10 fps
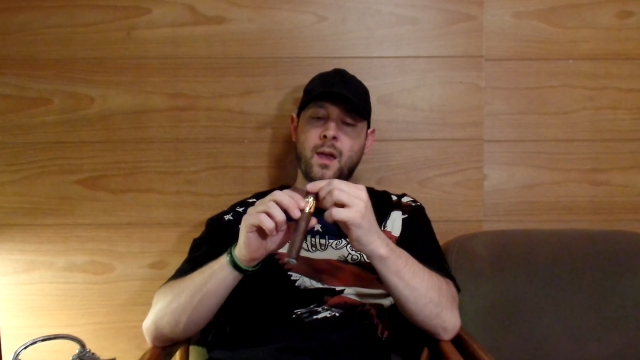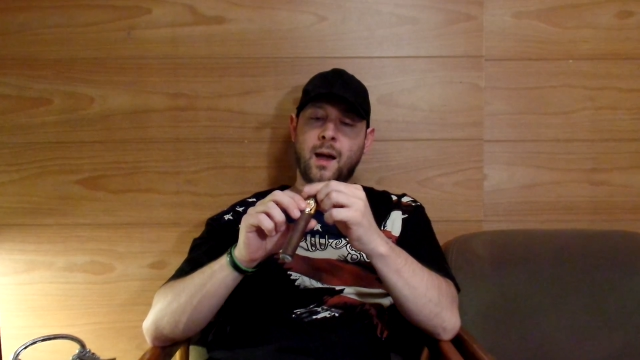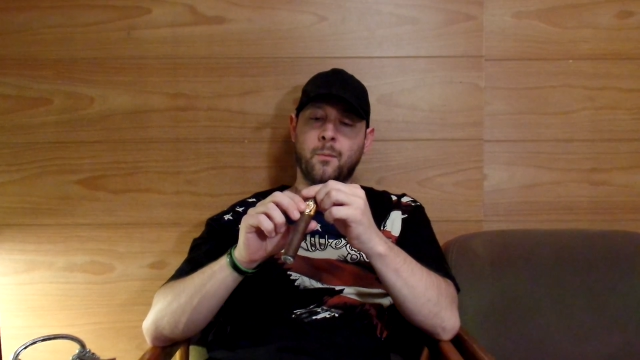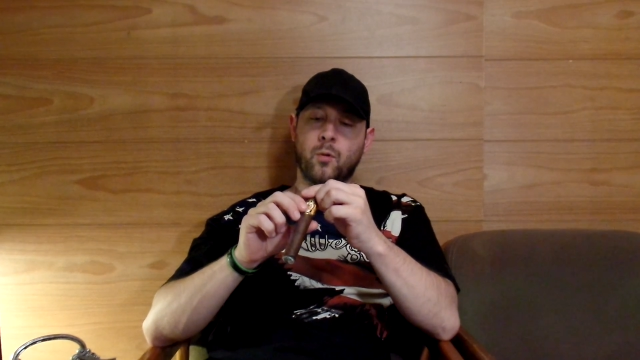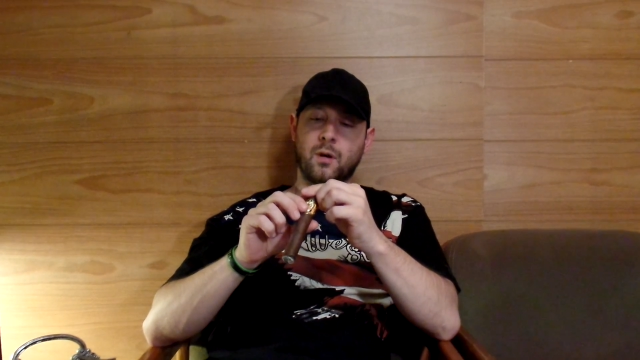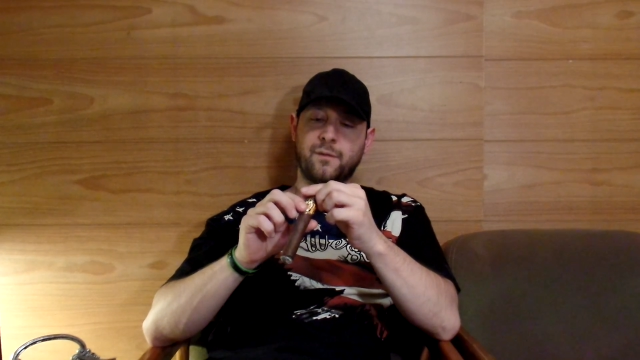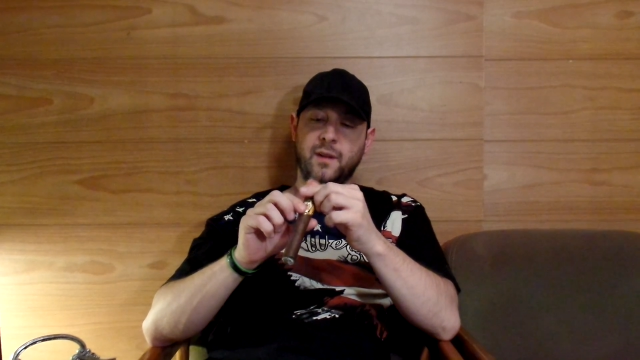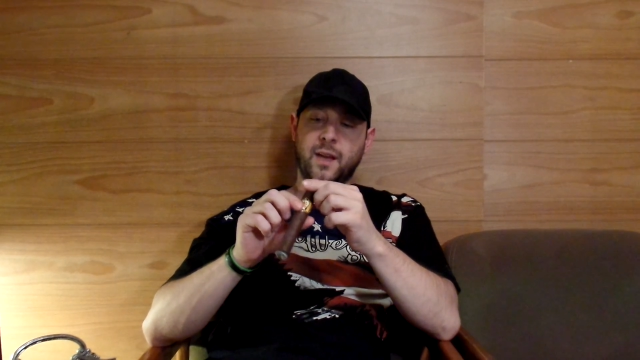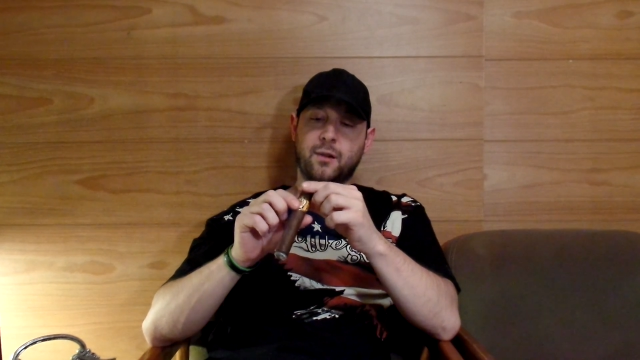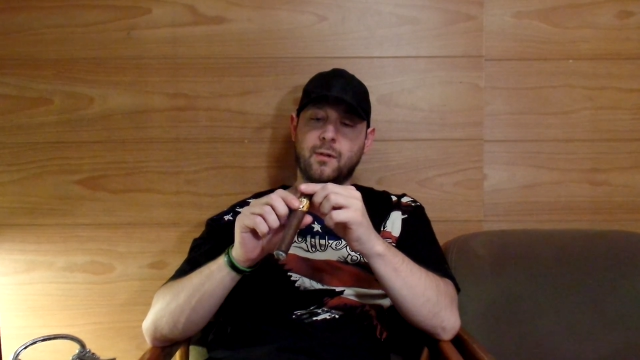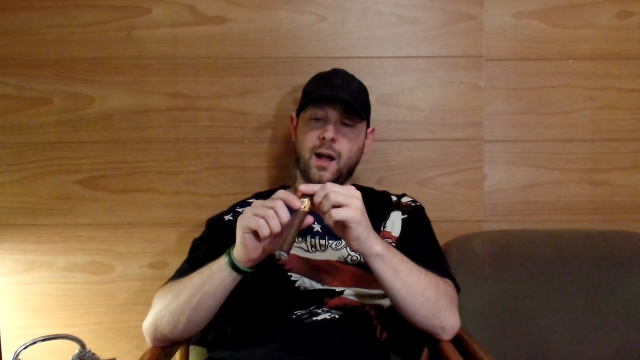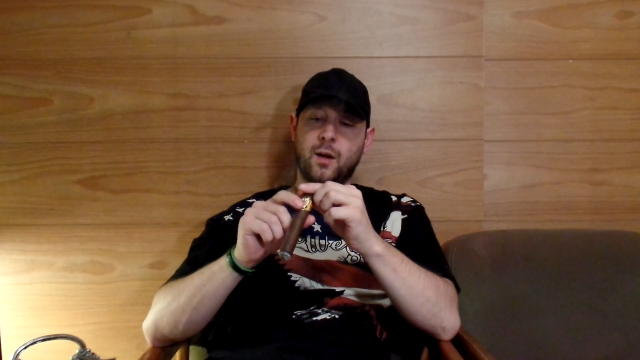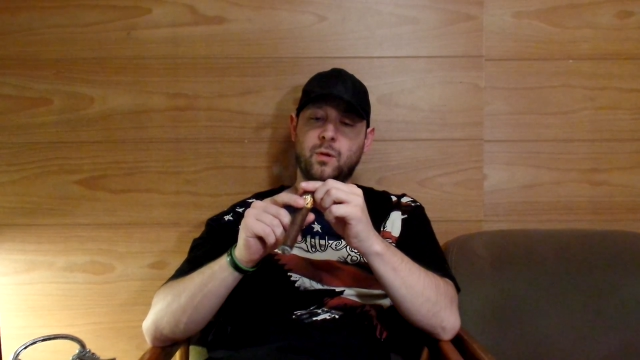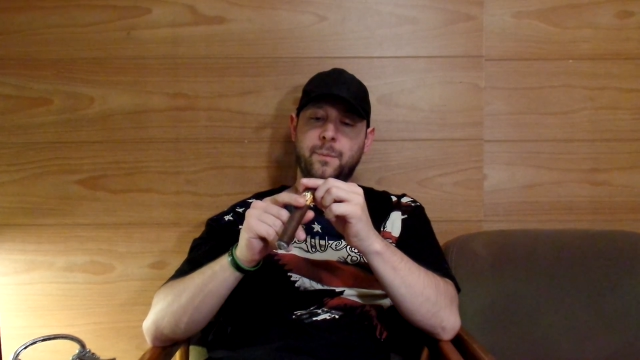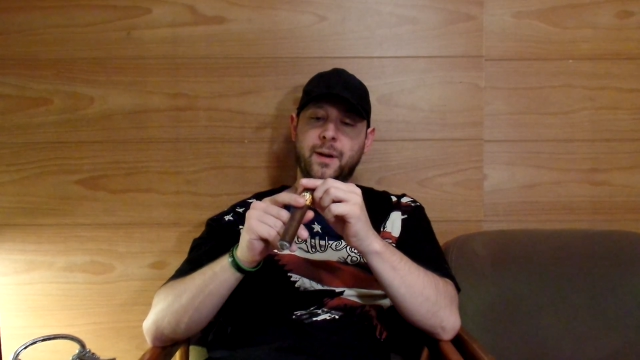I'm more of a
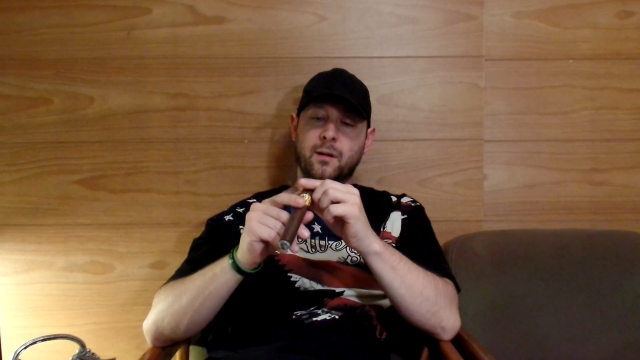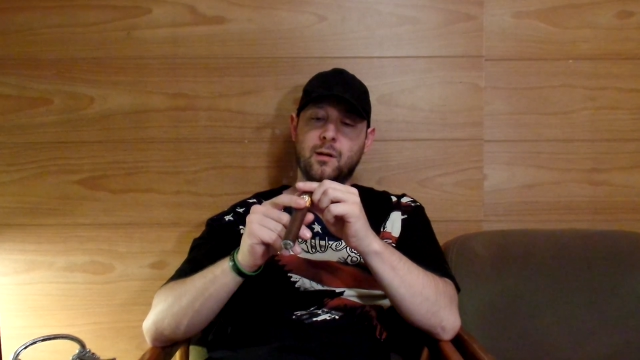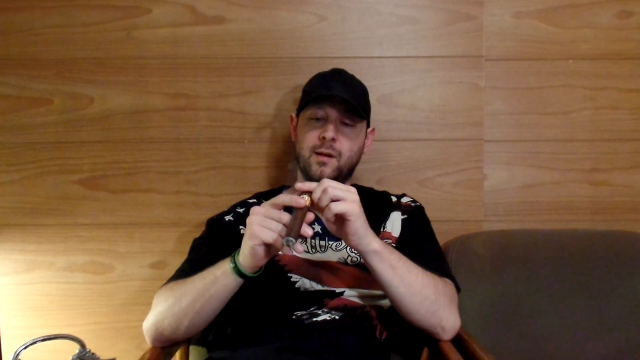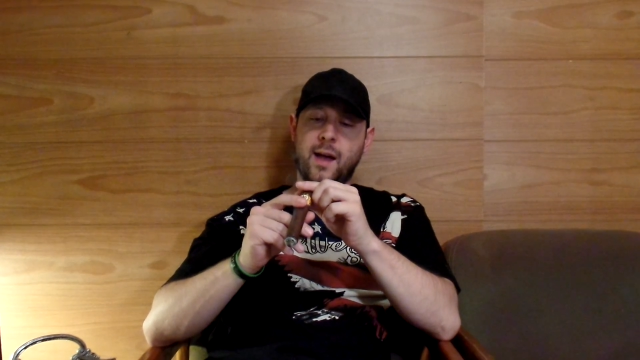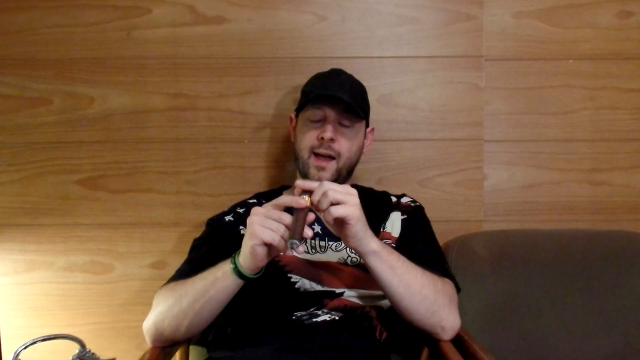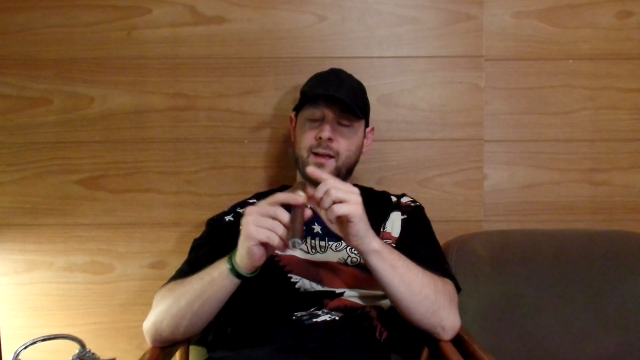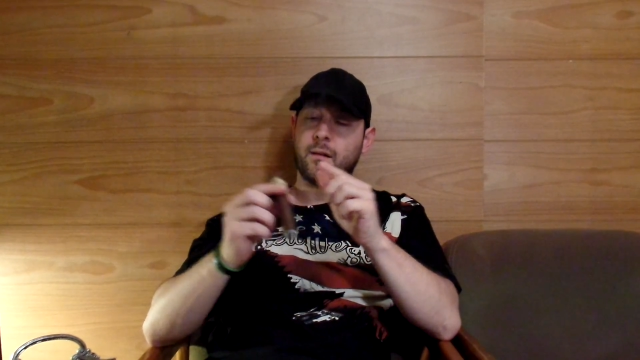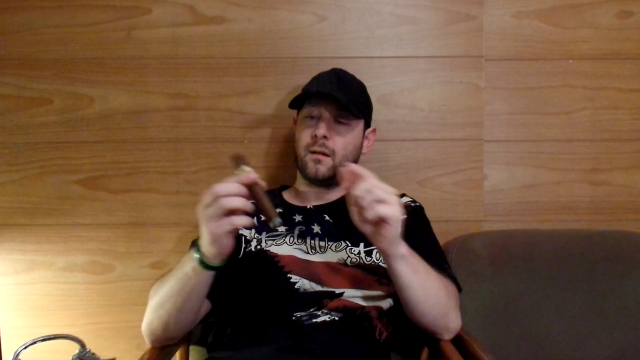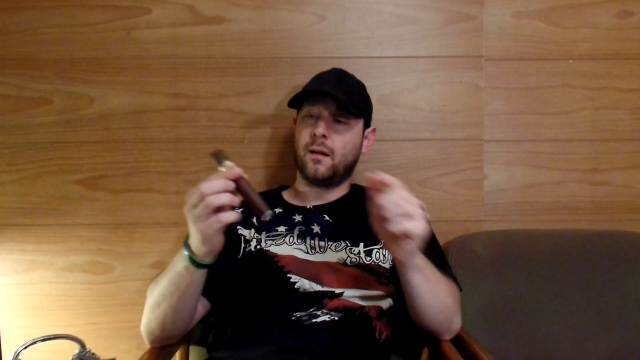Nicaraguan Puro guy.